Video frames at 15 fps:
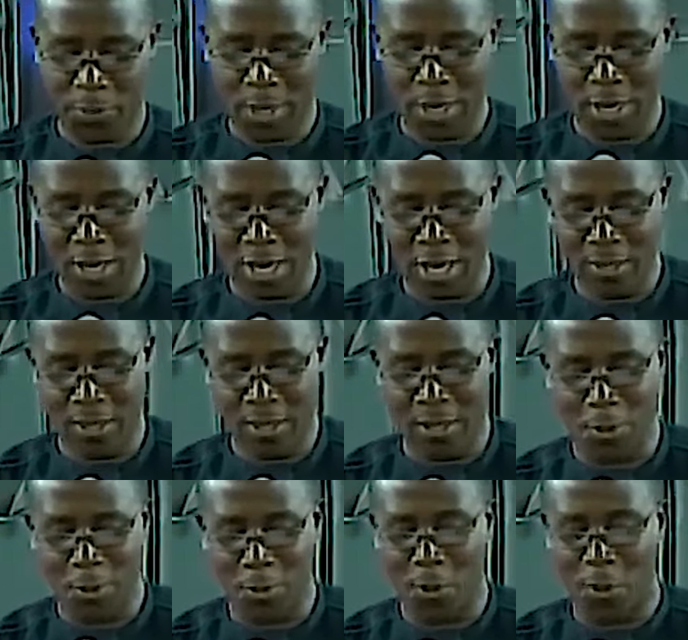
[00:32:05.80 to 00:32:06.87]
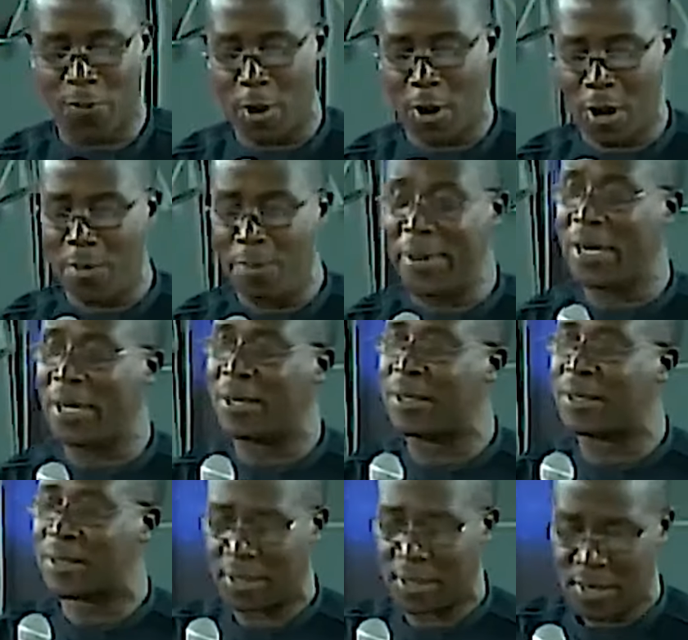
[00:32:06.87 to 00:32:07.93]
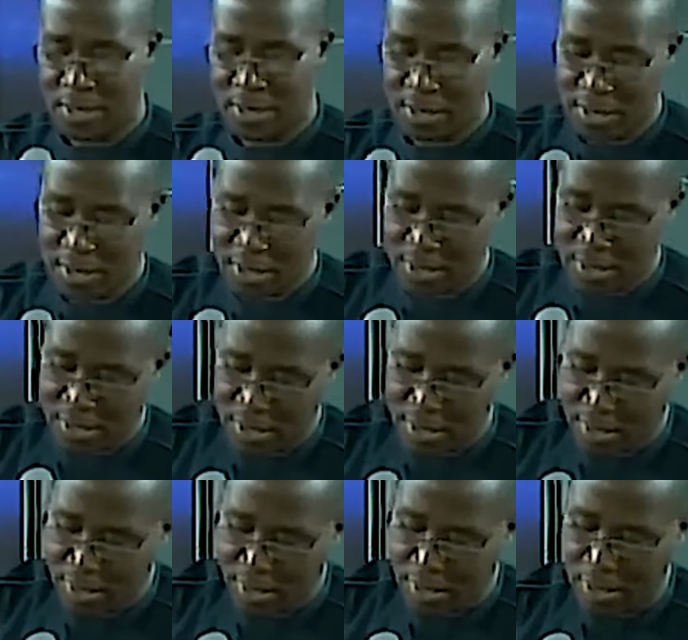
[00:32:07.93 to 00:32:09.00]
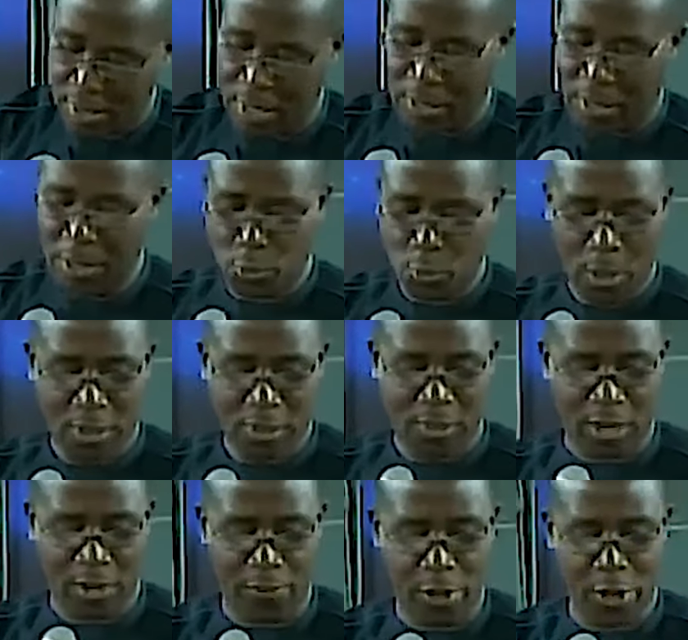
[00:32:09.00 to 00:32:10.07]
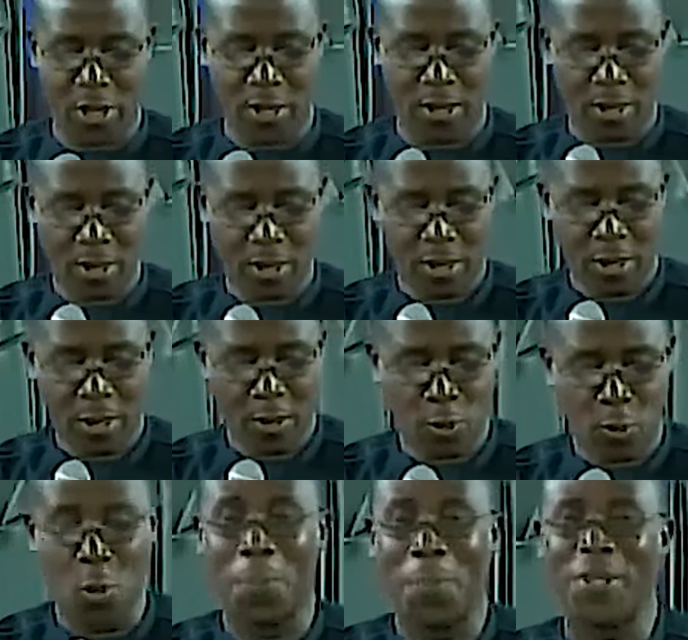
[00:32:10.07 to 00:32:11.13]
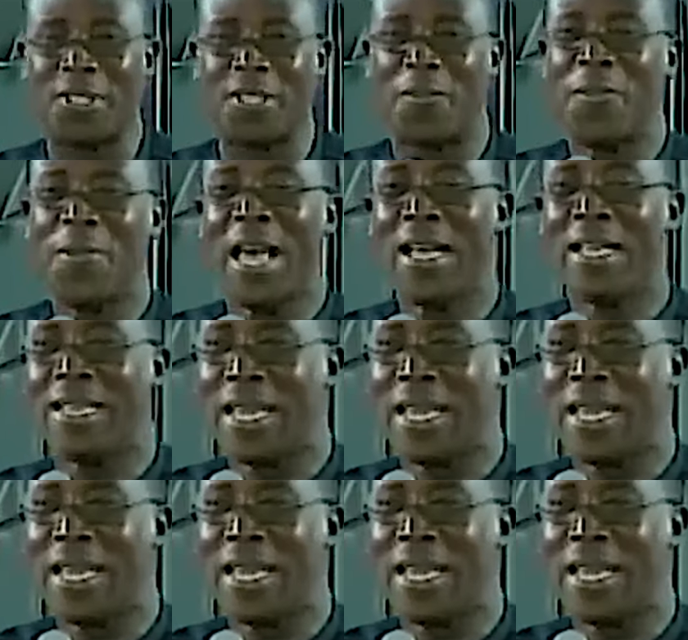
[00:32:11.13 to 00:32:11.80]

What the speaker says: be diligent in the use of all means that lead to our salvation to persevere